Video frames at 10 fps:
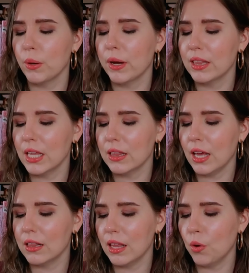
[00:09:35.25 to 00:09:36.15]
So I think
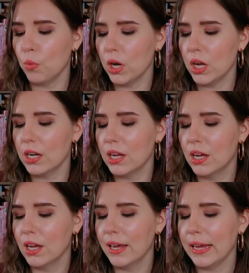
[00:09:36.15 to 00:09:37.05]
that they would,
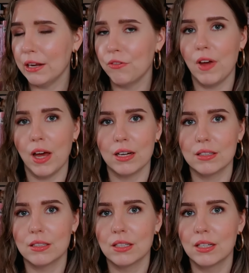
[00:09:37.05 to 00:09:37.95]
in
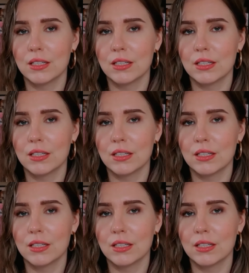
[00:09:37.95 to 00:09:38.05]
fact,